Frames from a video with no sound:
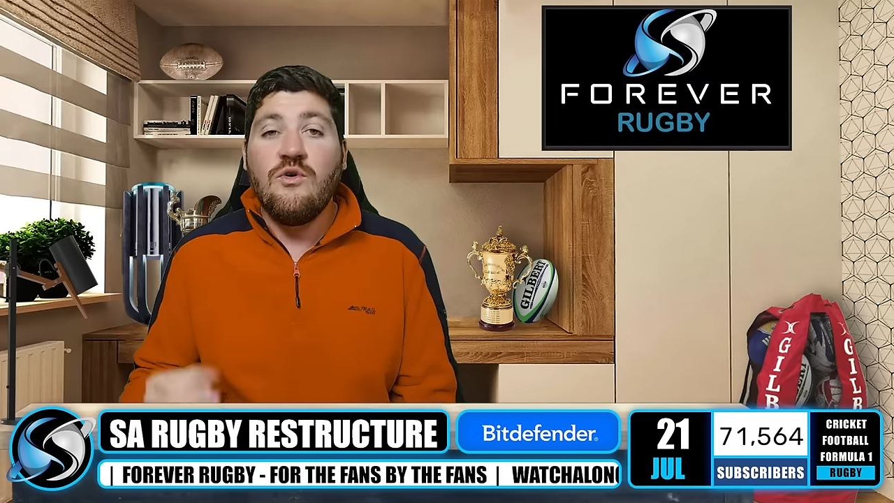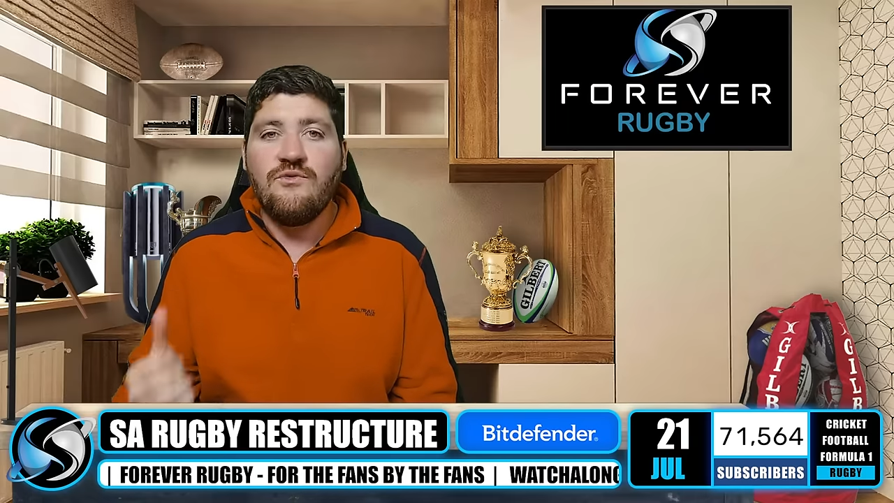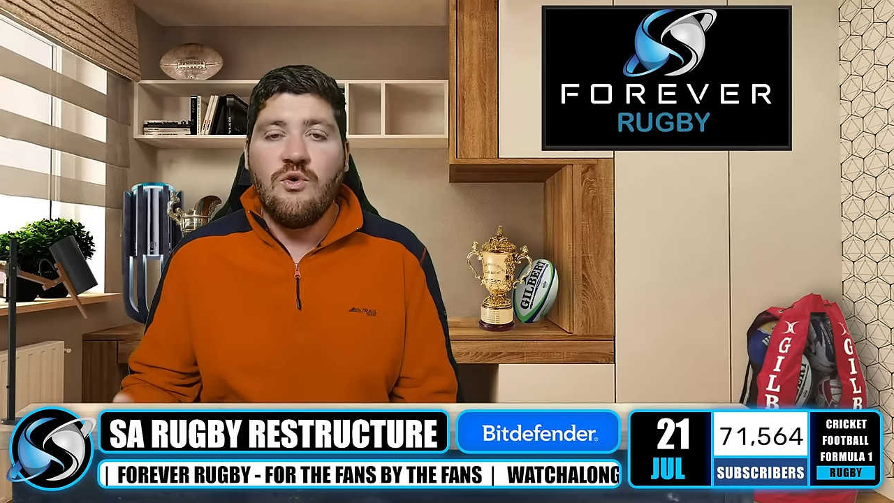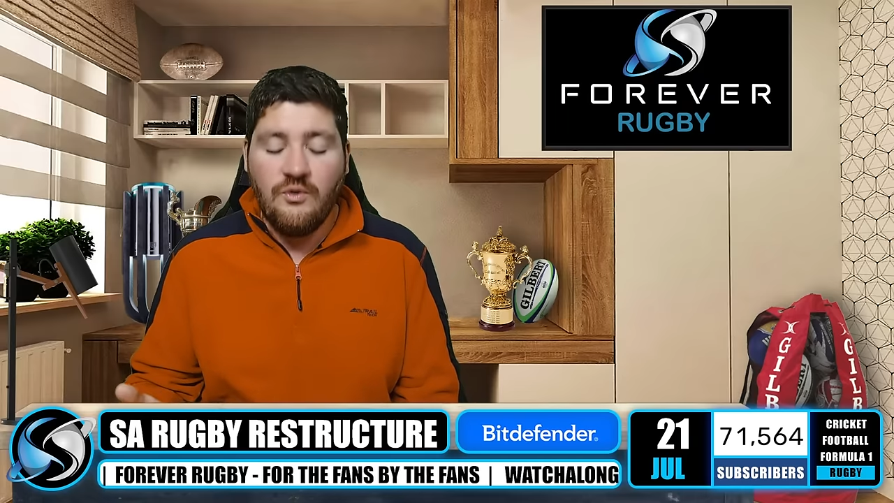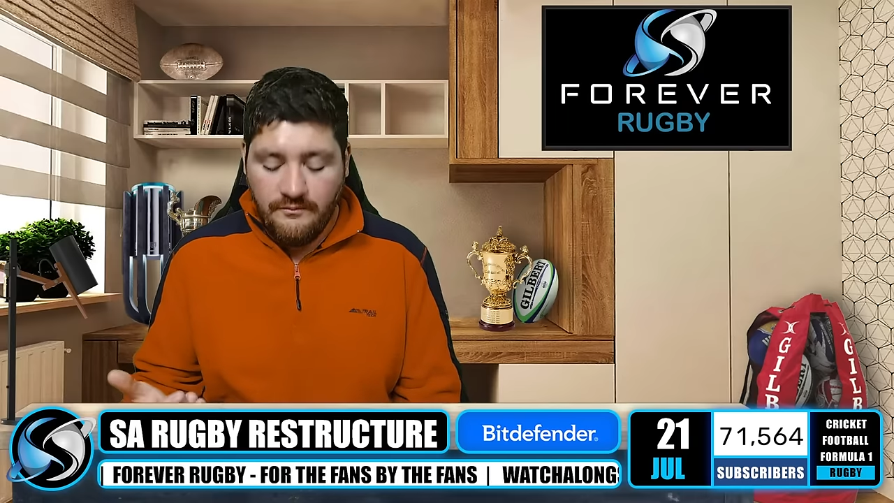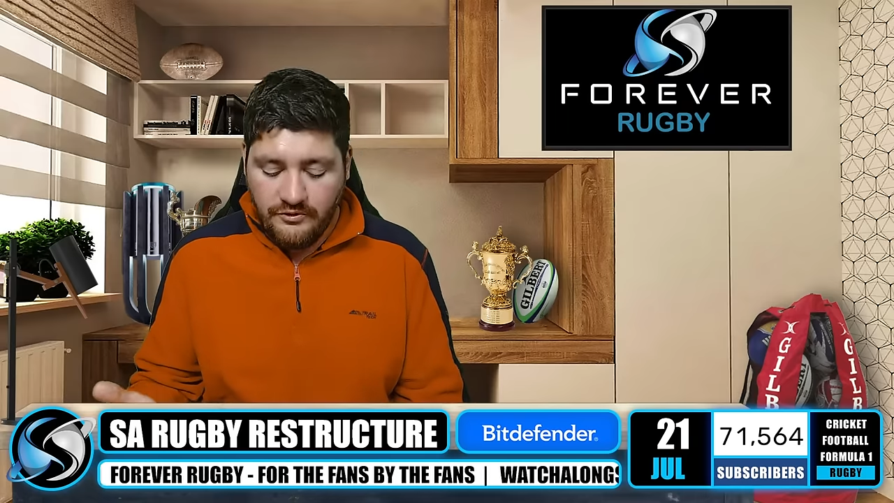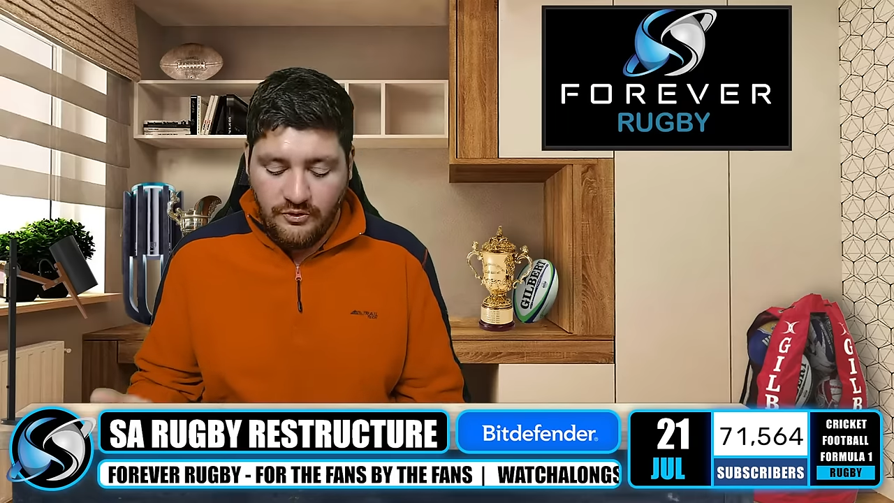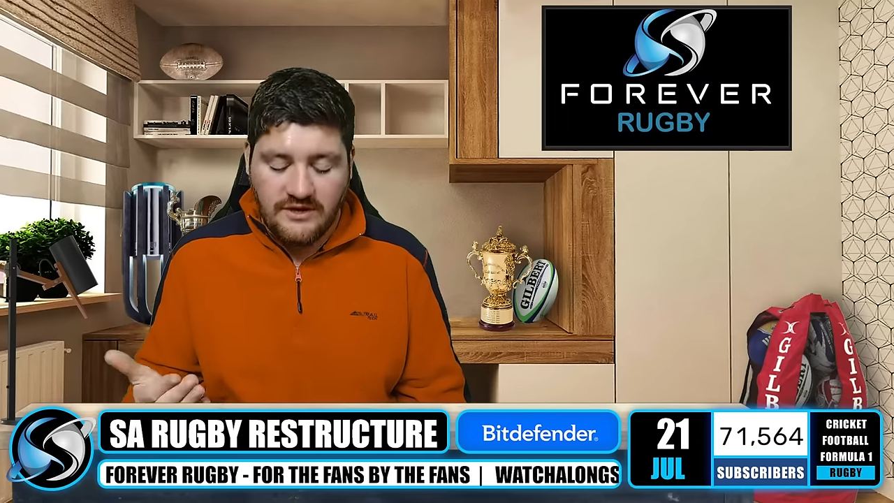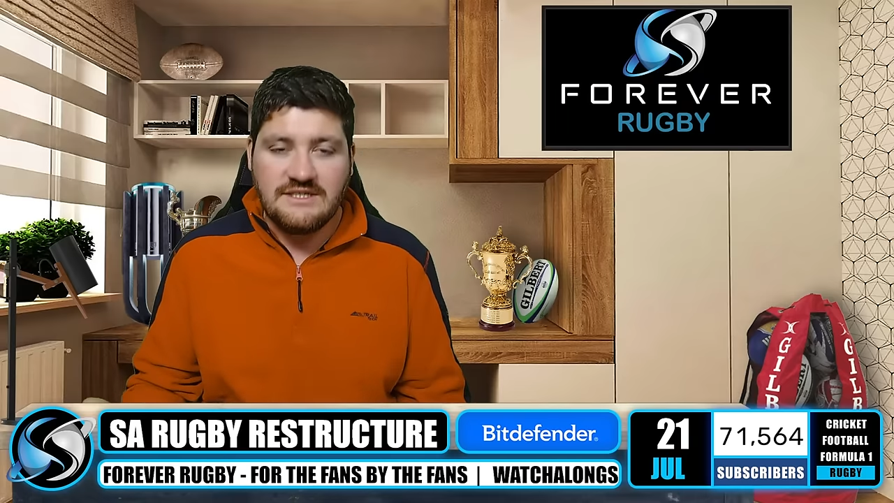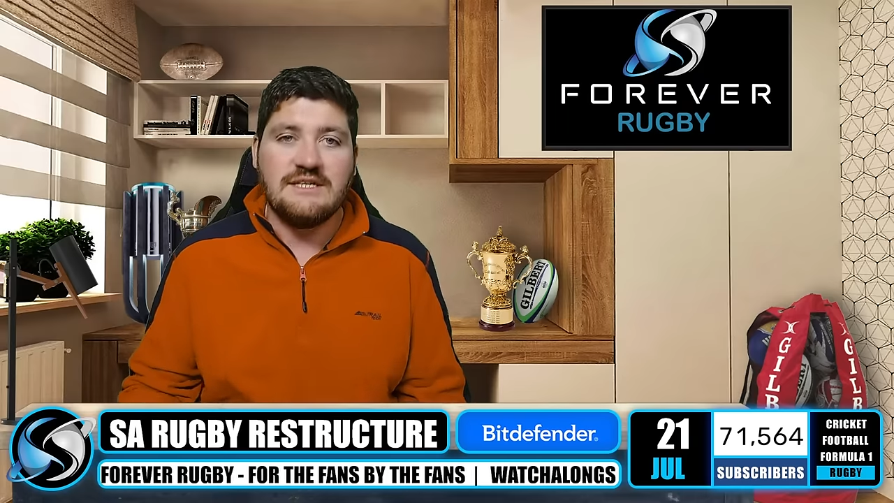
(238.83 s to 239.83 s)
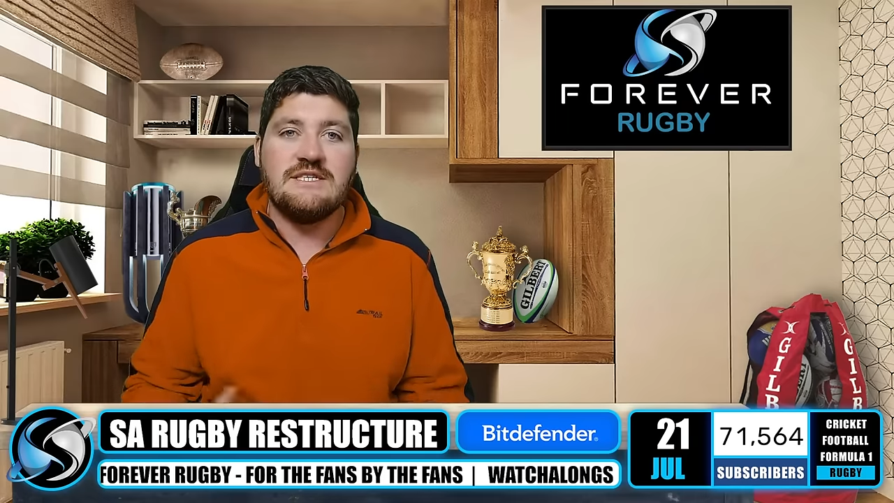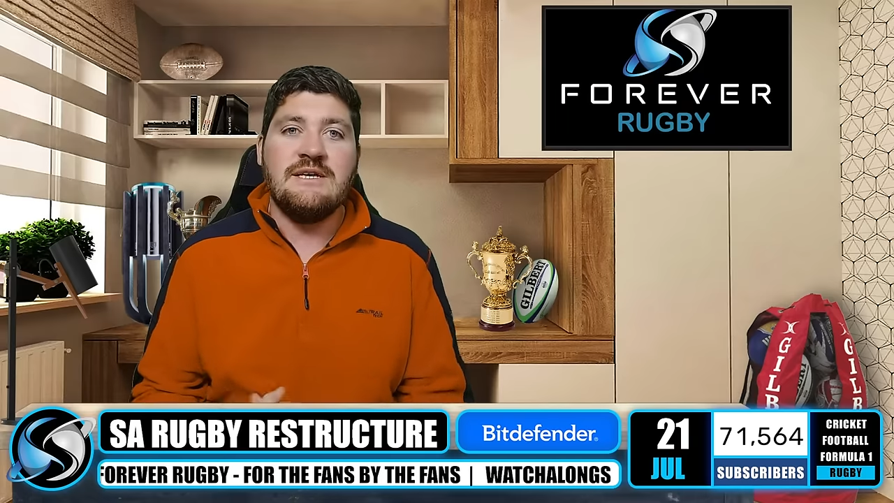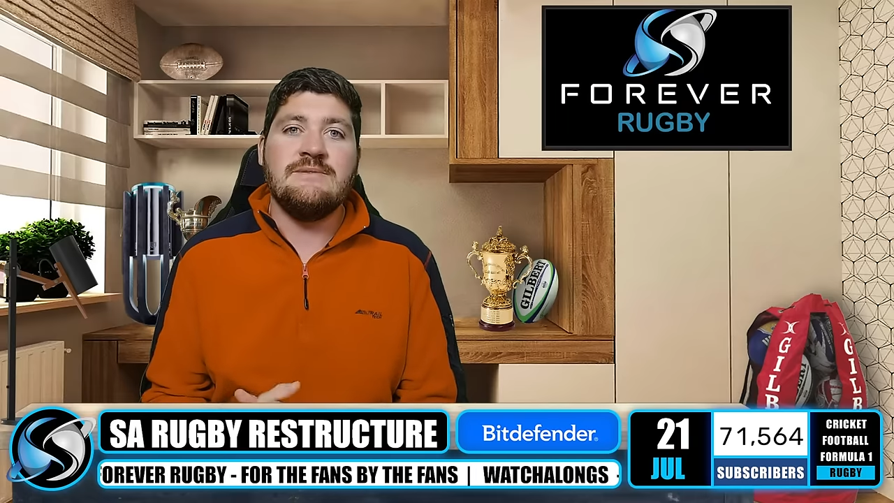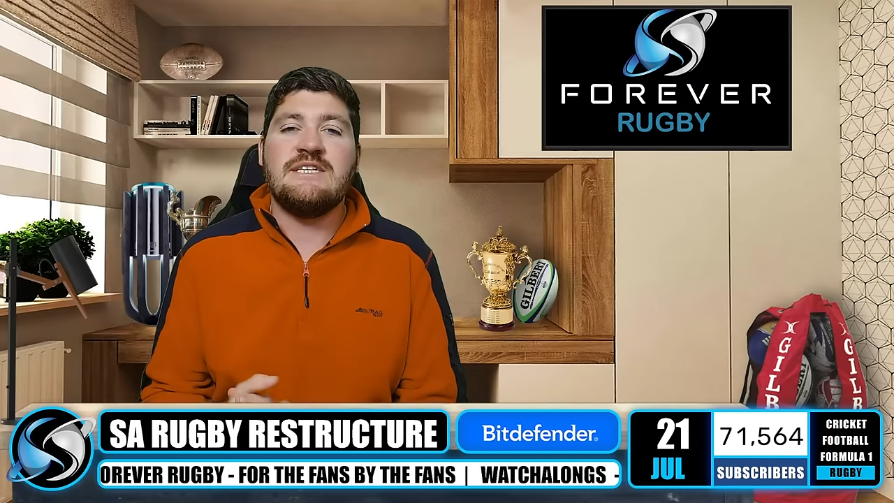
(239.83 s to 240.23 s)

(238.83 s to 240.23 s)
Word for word: four URC teams,